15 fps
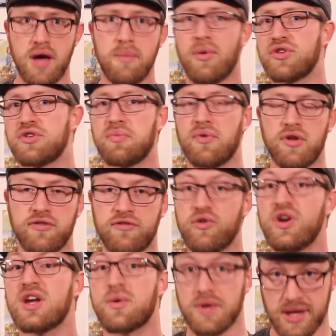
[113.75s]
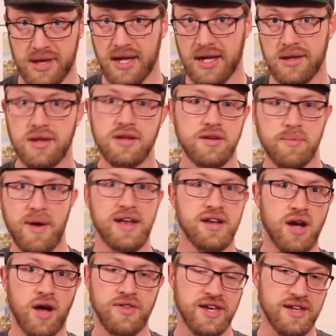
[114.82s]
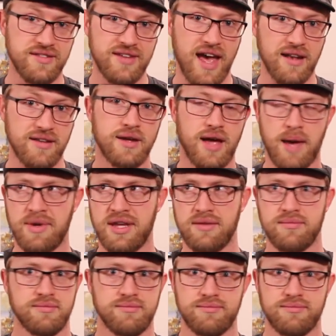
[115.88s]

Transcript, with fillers: multiple frequencies, depending on the intent. I mean,